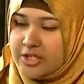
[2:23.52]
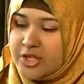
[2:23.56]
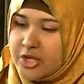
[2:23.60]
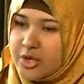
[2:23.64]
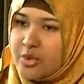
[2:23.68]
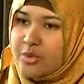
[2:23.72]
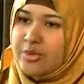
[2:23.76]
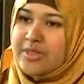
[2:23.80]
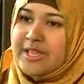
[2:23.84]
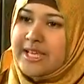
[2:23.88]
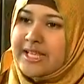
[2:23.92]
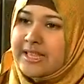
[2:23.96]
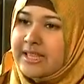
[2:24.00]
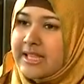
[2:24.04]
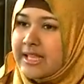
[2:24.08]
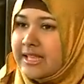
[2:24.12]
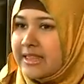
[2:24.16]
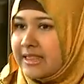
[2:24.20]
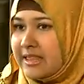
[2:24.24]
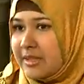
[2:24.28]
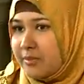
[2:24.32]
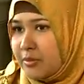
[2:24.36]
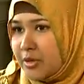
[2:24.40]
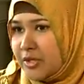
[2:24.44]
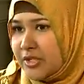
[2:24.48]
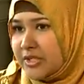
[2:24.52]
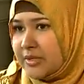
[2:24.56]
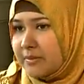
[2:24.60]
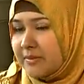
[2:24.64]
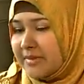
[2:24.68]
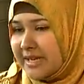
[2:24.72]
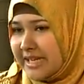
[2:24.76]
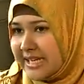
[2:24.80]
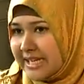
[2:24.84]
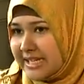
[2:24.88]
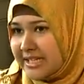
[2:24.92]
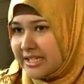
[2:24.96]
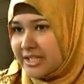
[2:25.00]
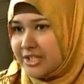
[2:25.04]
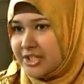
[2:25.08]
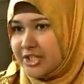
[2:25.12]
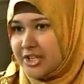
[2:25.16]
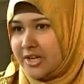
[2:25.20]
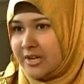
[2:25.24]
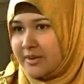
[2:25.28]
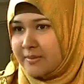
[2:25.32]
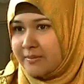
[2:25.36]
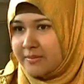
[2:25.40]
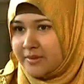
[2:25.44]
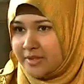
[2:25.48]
Do you think that the Muslim leadership,